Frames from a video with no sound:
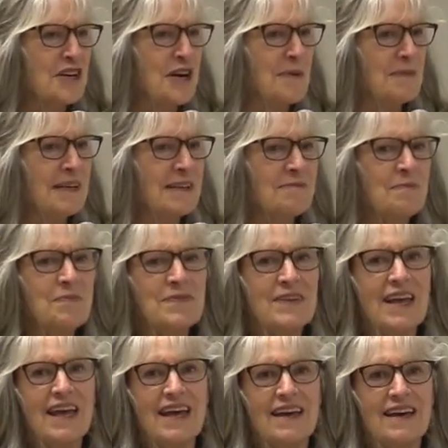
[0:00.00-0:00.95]
coming,
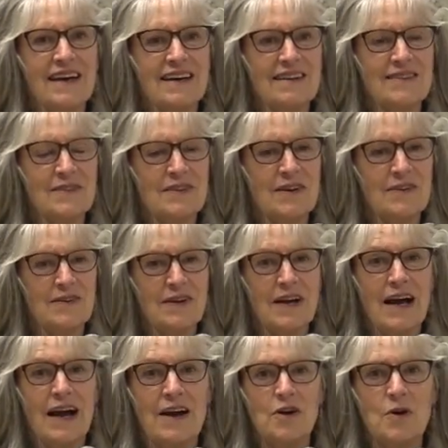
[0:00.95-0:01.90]
and
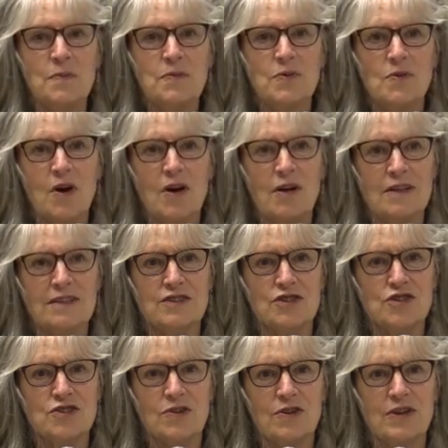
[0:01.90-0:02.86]
I hope you all
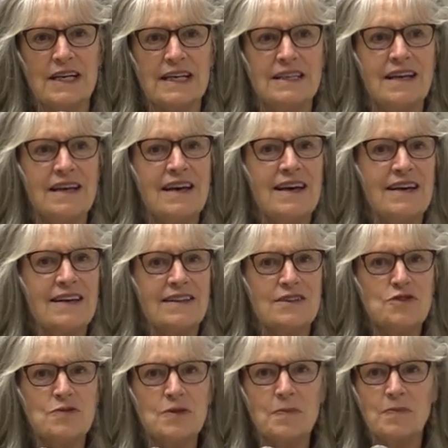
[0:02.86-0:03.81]
enjoyed
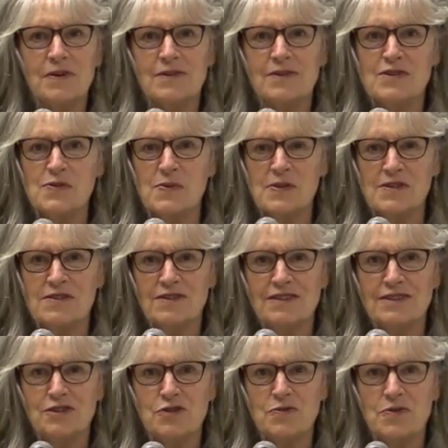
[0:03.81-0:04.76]
the trip on the
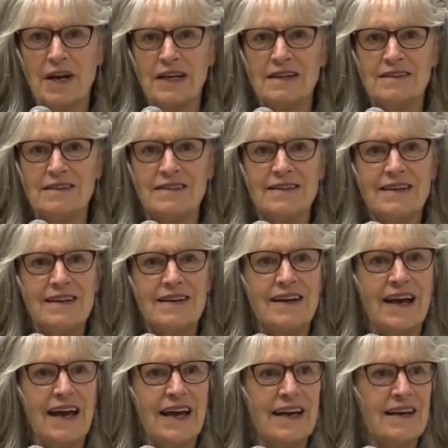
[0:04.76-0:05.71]
Switzerland Trail
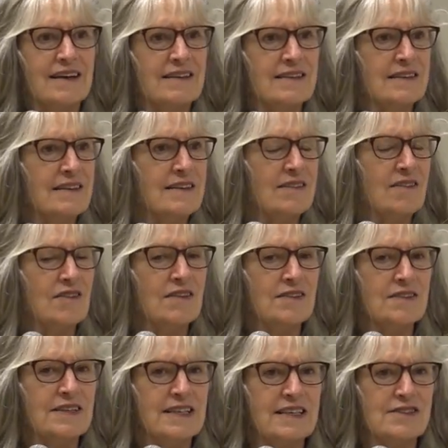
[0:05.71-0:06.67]
and the,
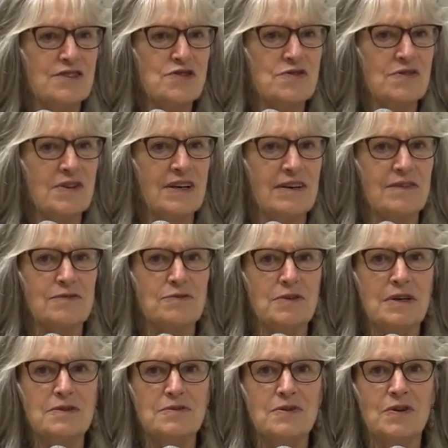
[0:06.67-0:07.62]
all the history of
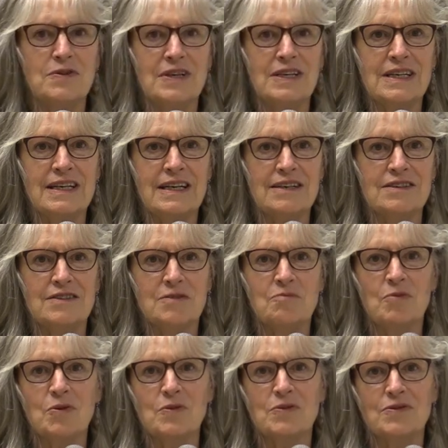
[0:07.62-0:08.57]
railroading here
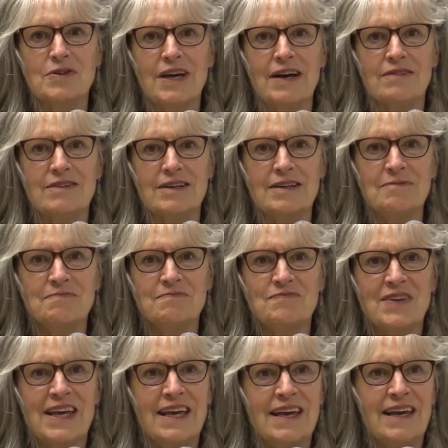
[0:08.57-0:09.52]
in Boulder County.
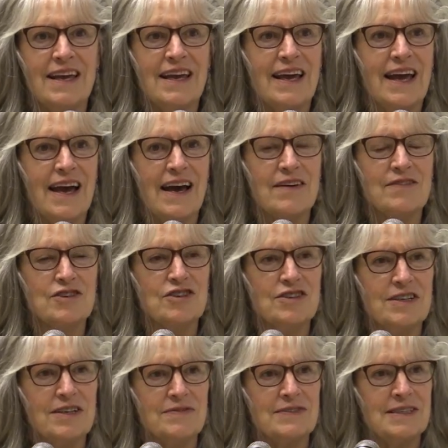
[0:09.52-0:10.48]
Have a
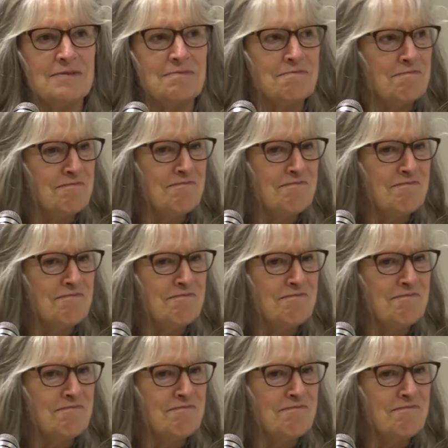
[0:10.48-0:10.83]
good evening.